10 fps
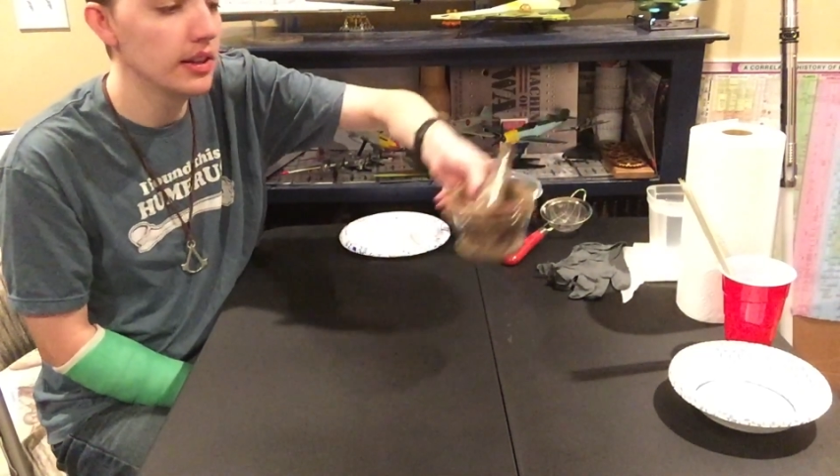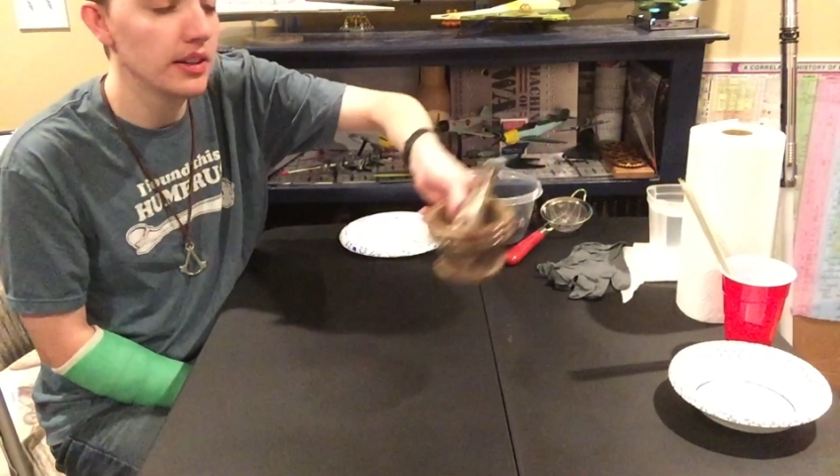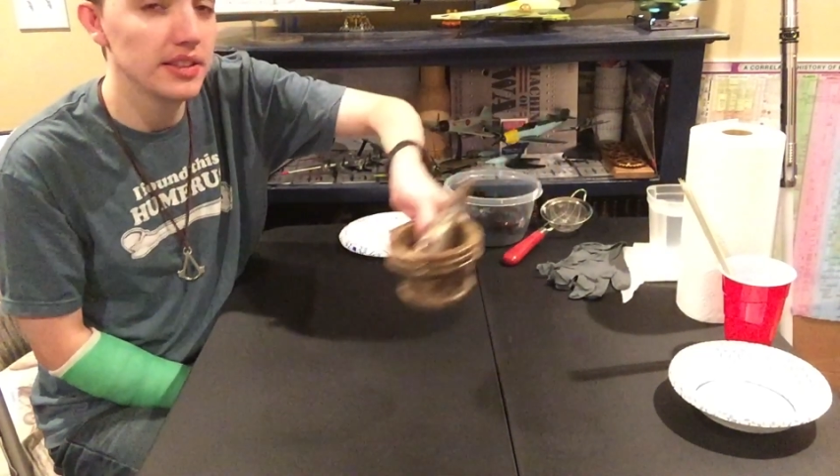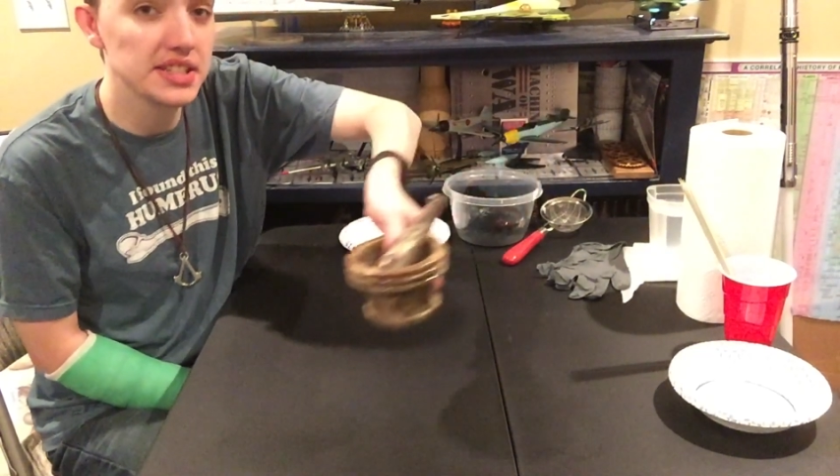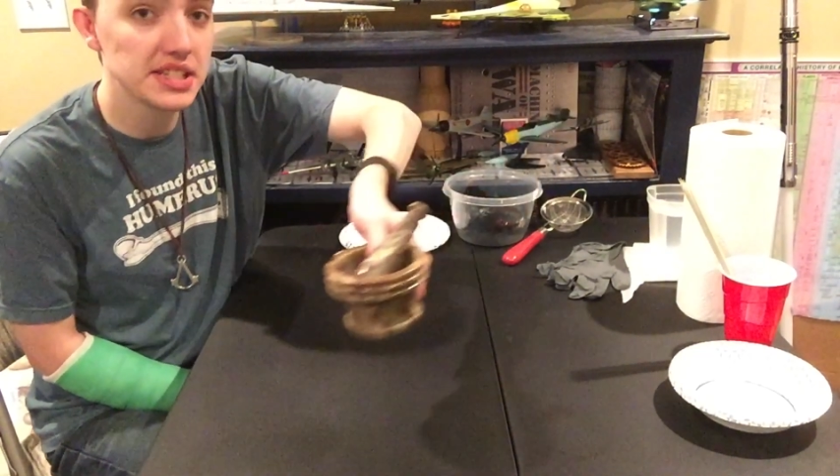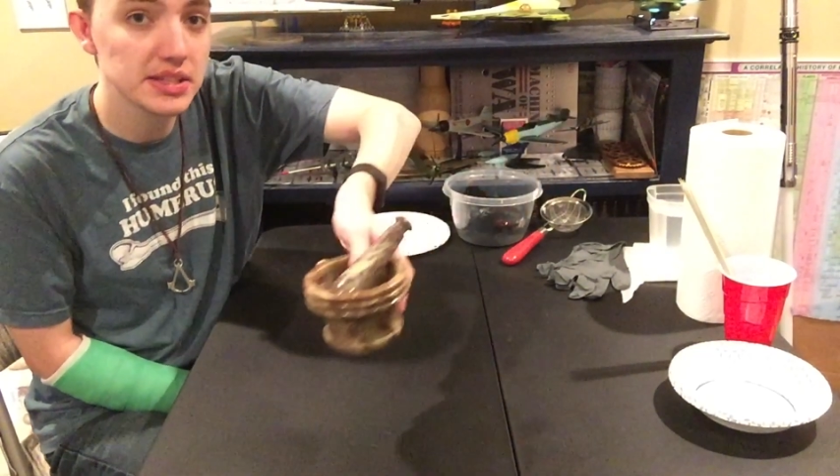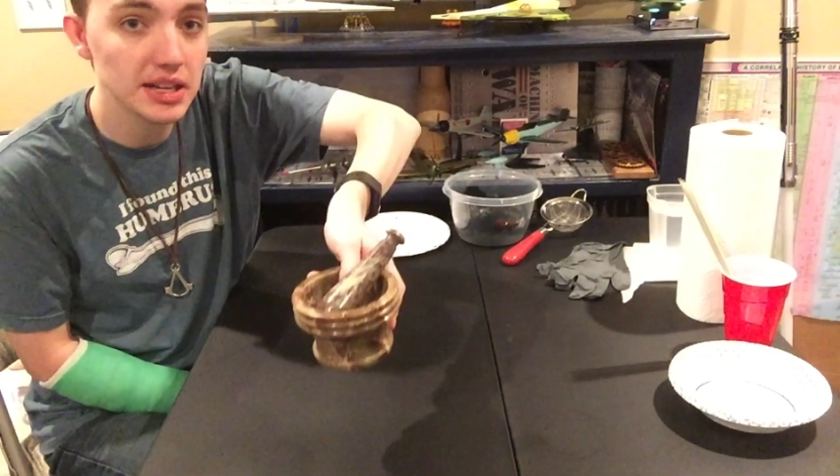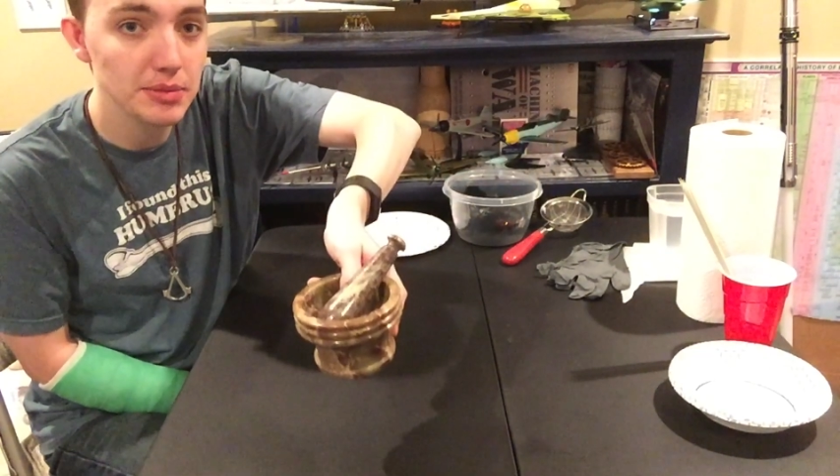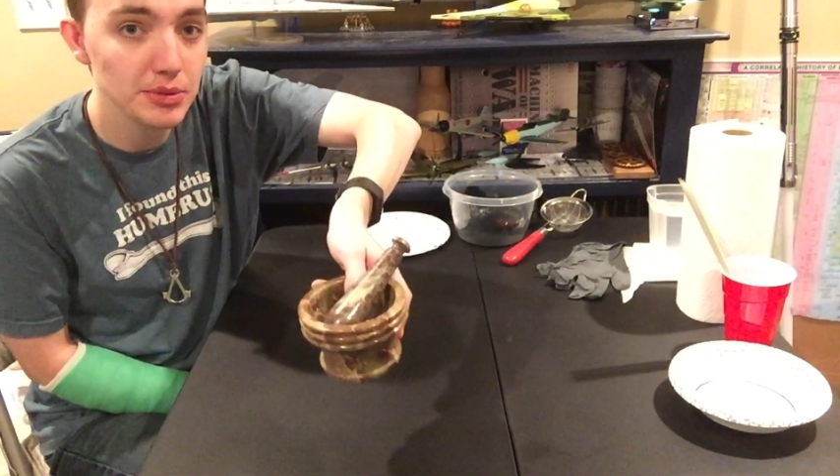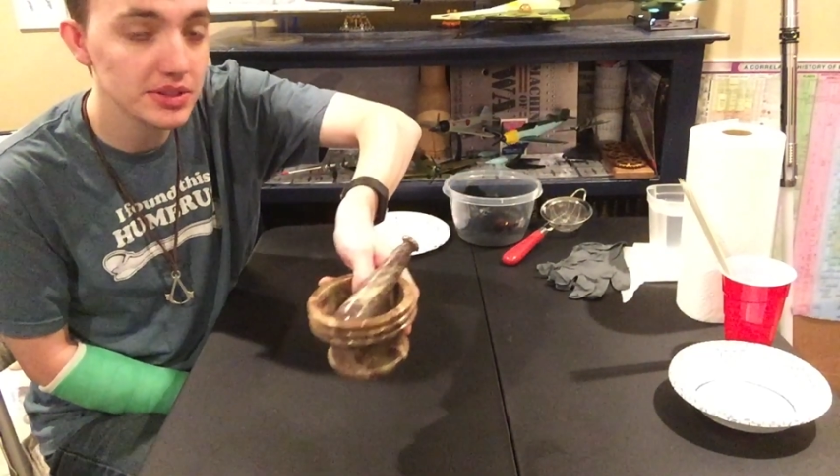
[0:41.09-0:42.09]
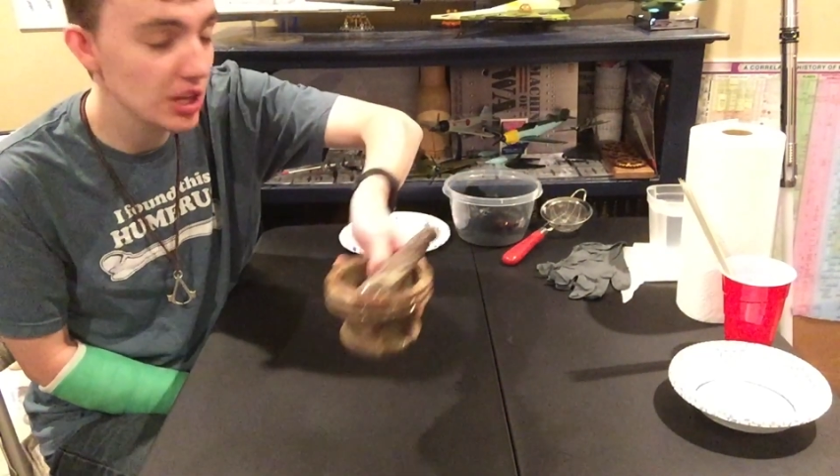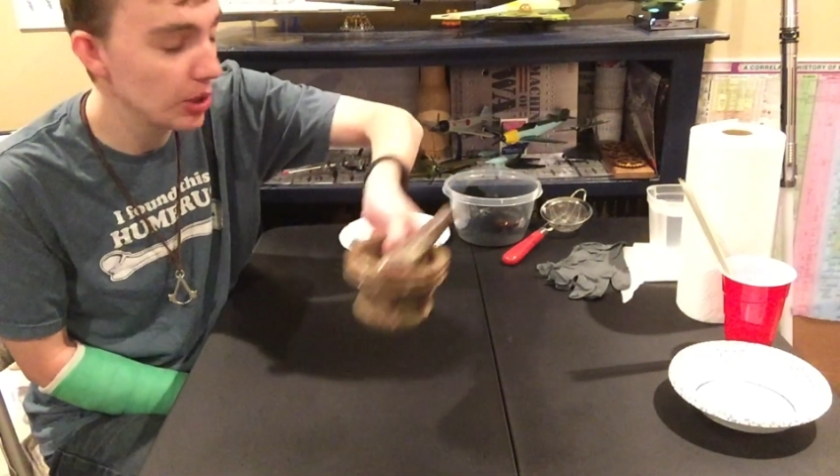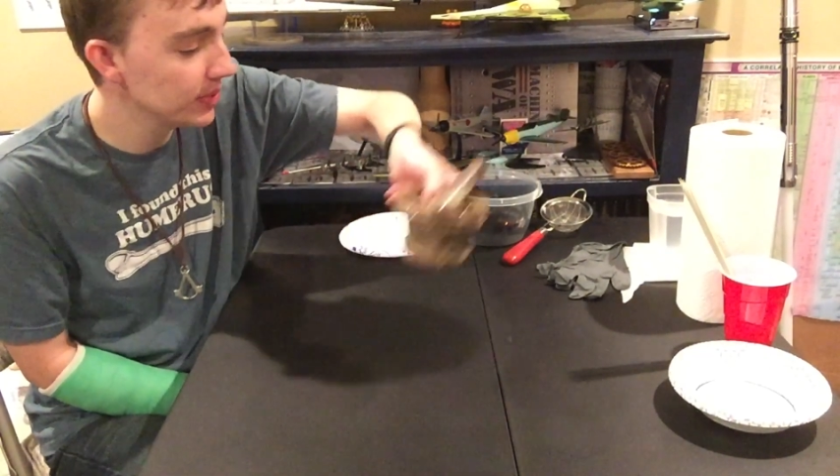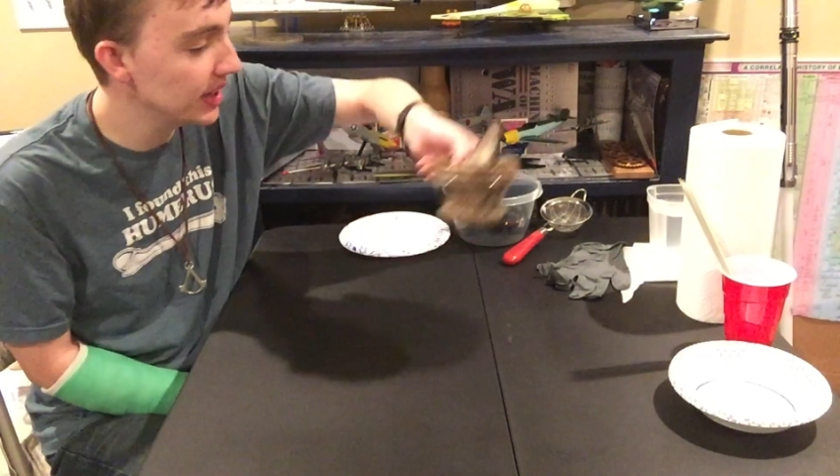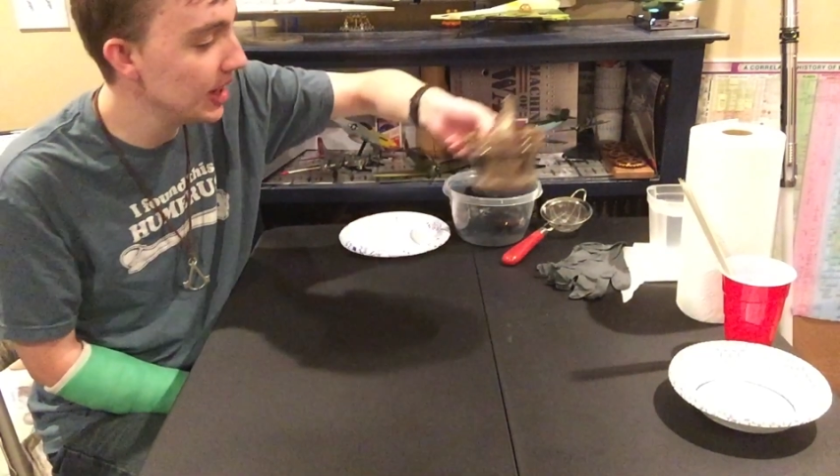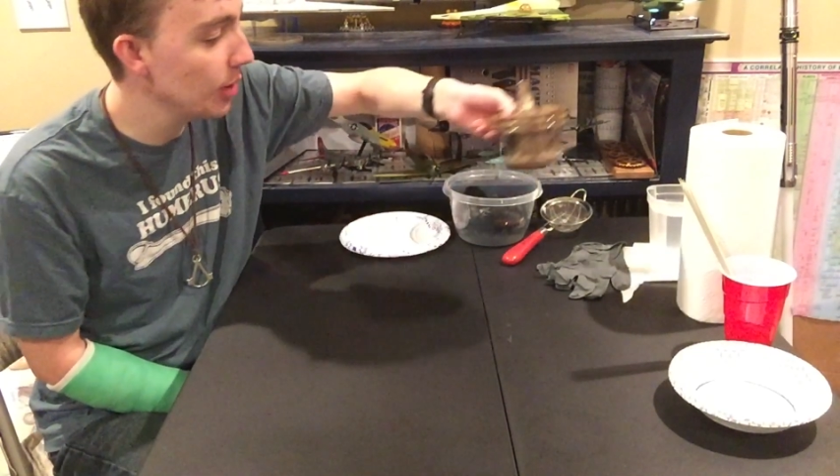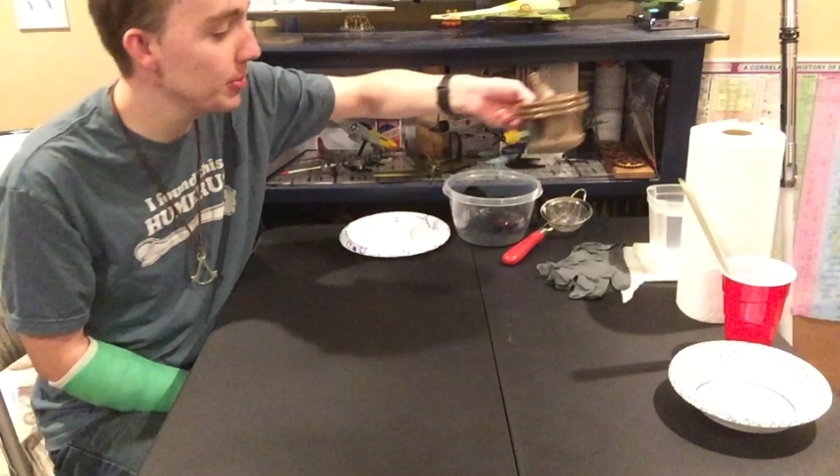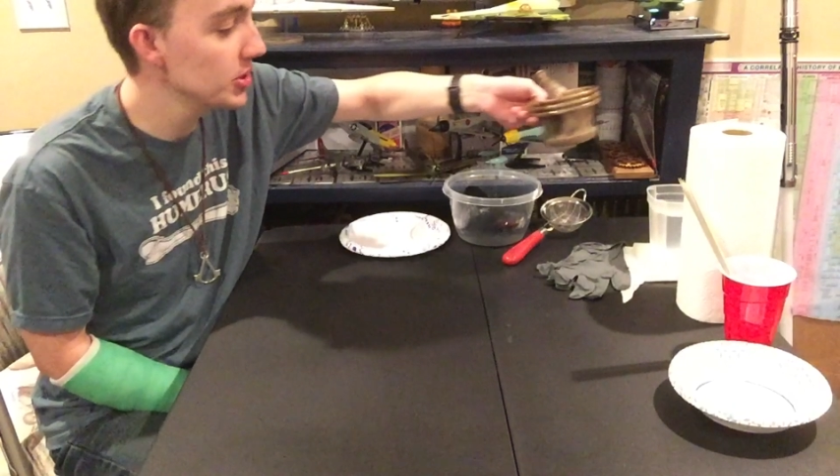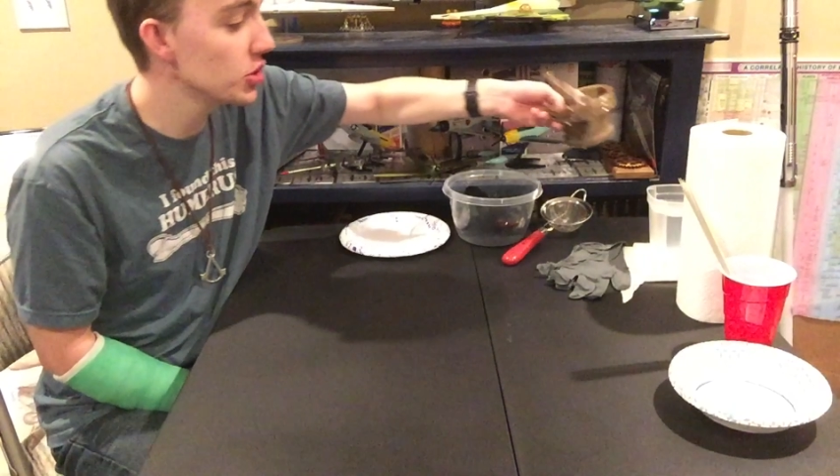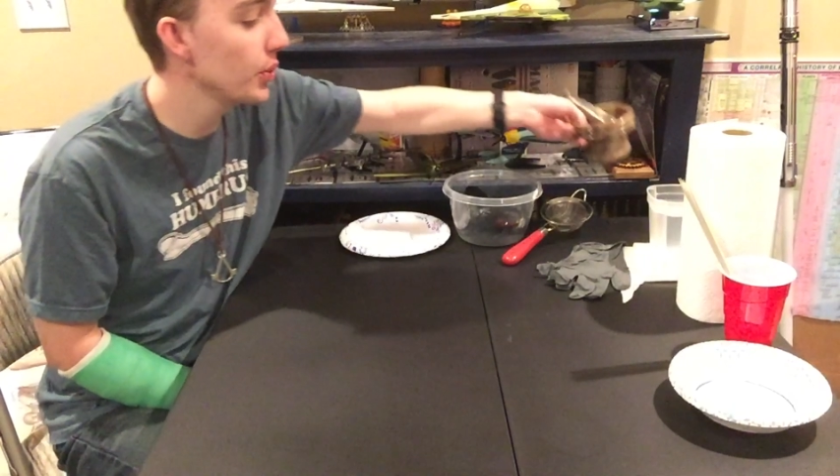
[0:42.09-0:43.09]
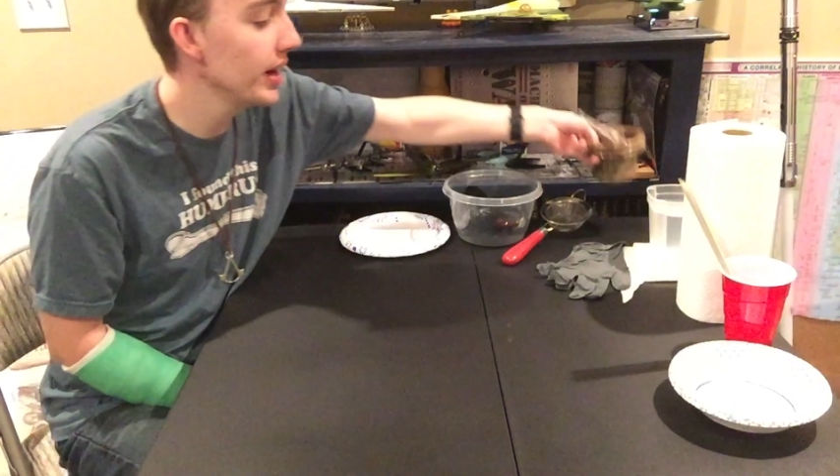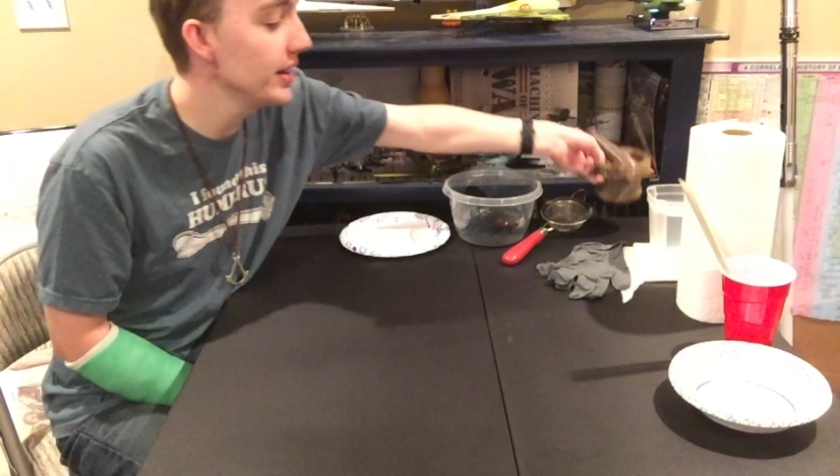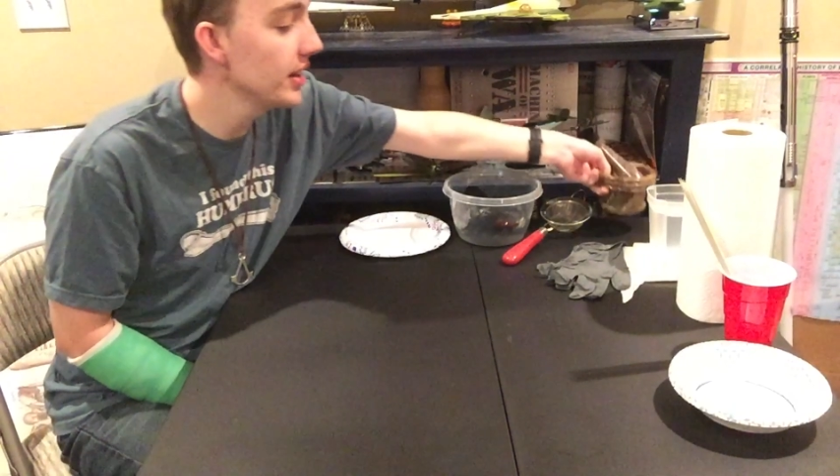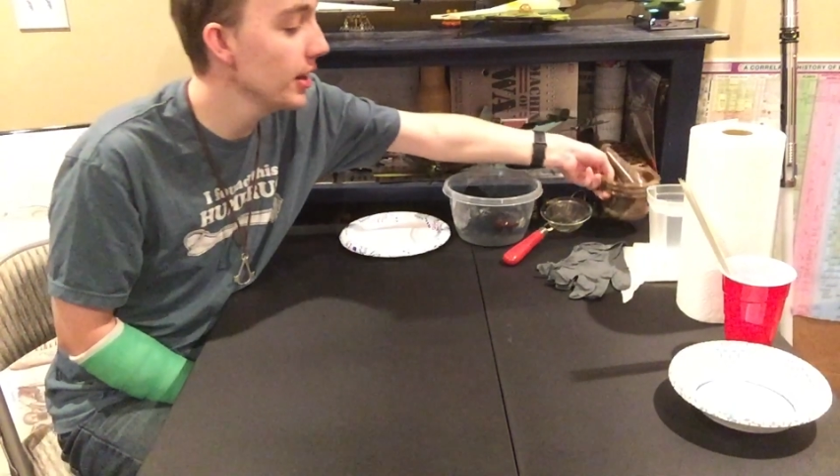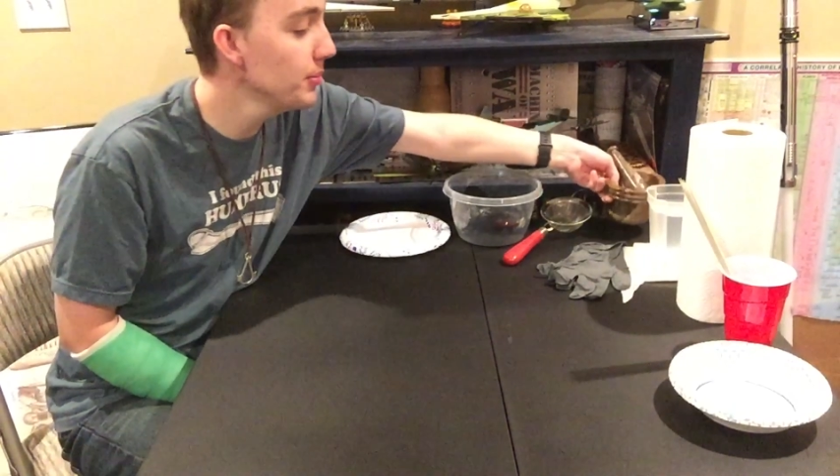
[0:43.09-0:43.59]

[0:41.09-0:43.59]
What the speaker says: This is going to be what's going to help us grind it up